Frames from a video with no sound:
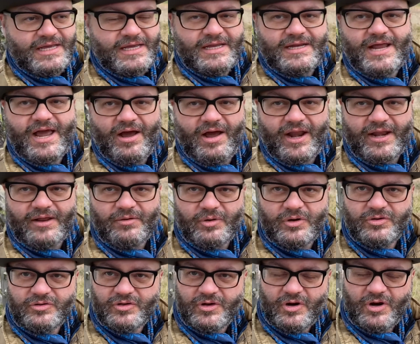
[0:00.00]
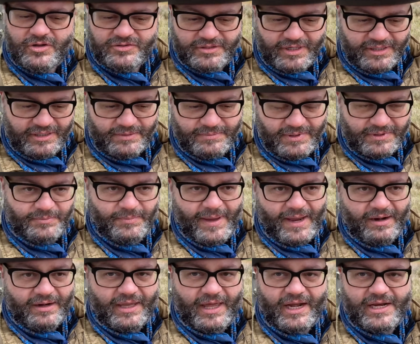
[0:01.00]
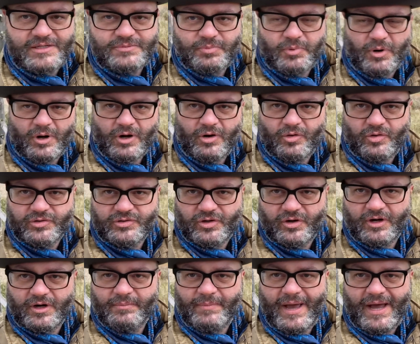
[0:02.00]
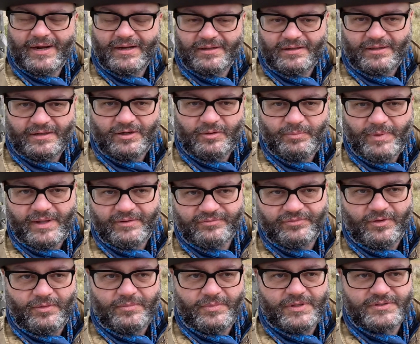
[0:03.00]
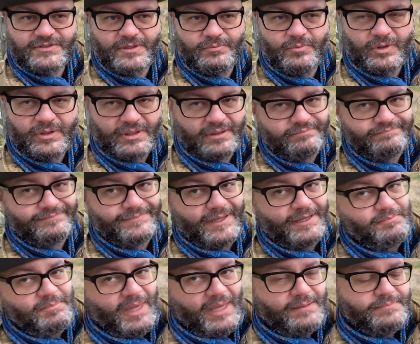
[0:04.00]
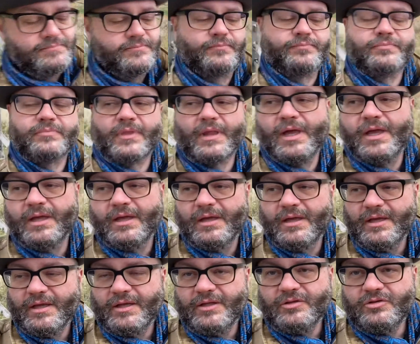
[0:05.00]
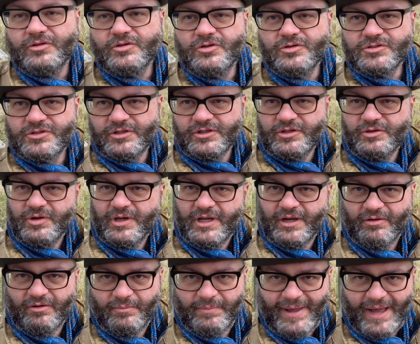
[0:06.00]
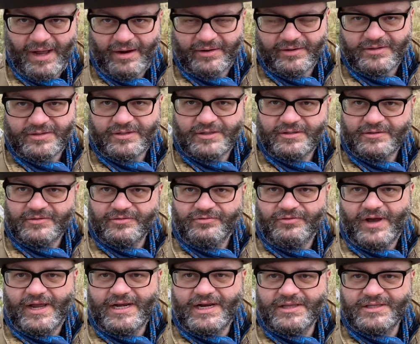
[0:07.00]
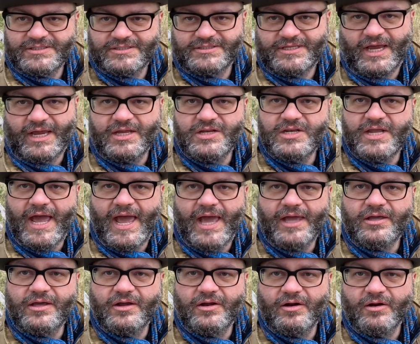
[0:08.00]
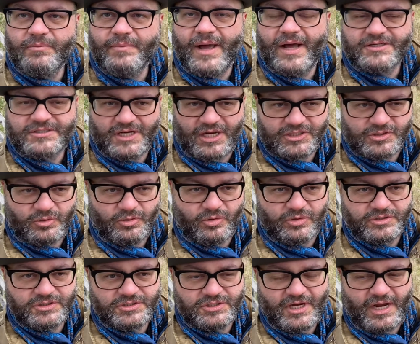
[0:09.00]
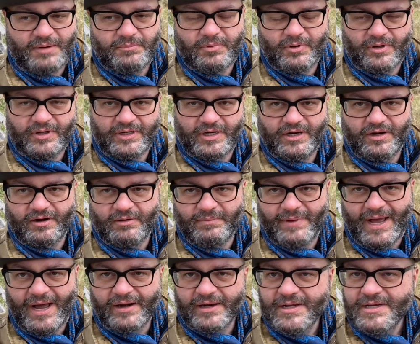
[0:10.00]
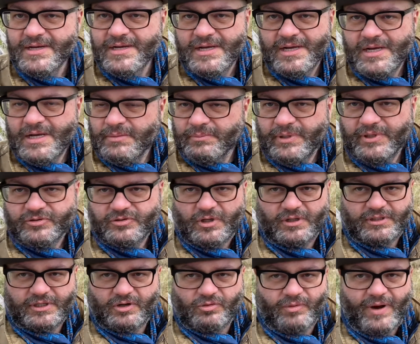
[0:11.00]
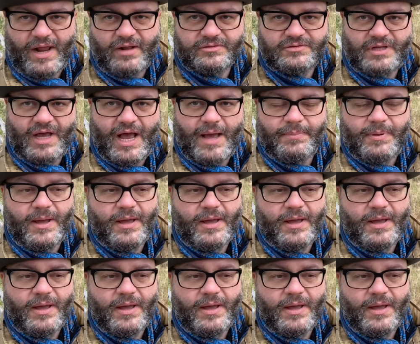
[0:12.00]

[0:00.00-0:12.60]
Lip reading: Now, anyone who knows anything about the Battle of Gettysburg or has heard about it a little bit from someone like me, usually you hear about the fighting on the second day. You hear about Joshua Lawrence Chamberlain. You hear about a place called Little Round Top.